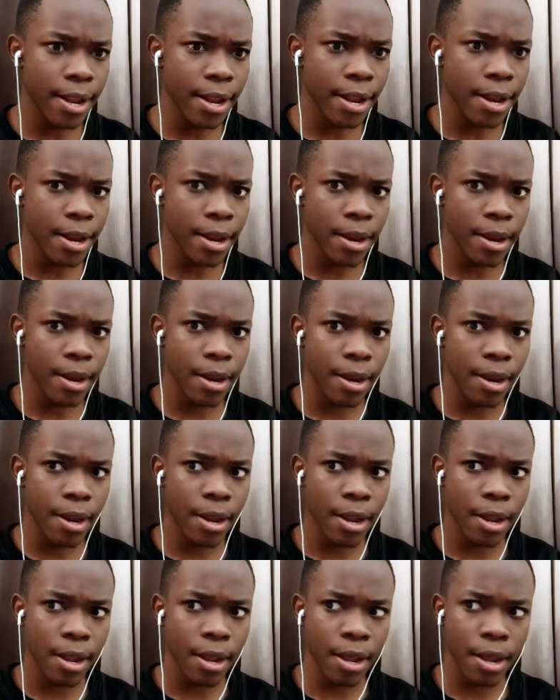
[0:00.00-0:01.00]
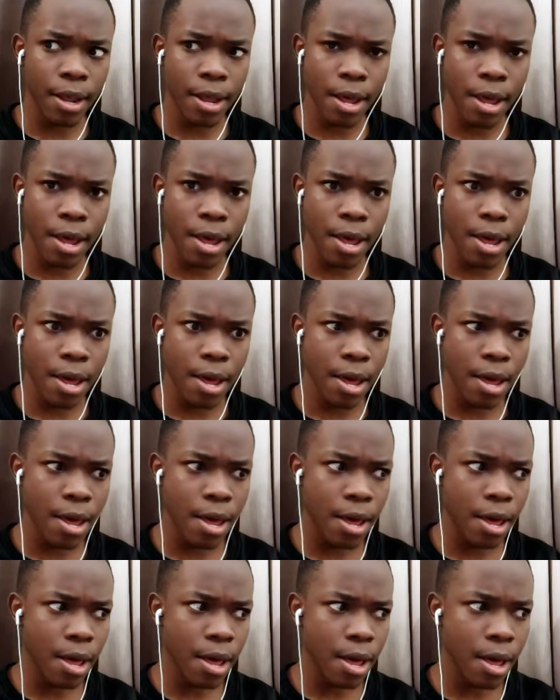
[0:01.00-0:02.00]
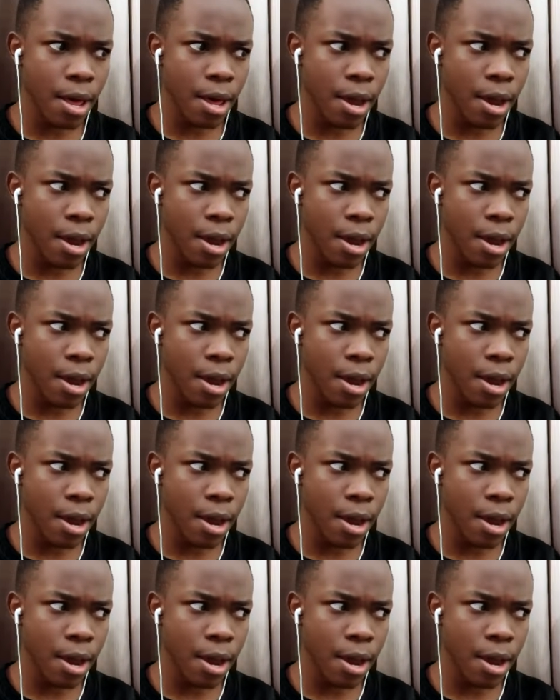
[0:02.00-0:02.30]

Nobody speaks.